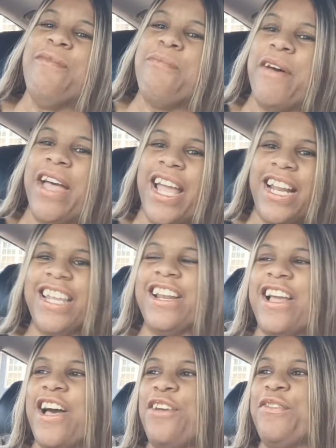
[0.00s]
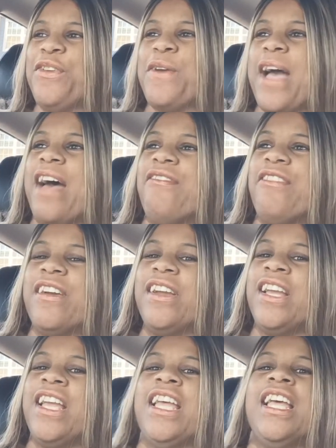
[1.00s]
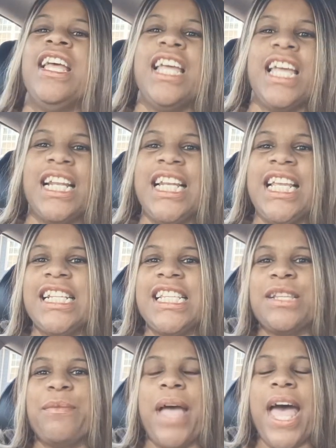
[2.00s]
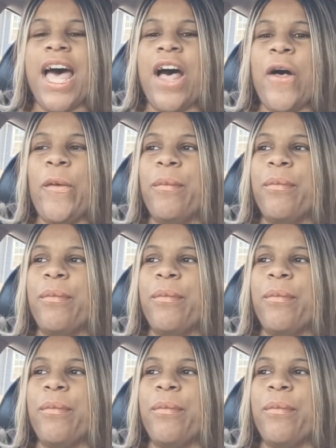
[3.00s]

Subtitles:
but, you know, if you ever need some help,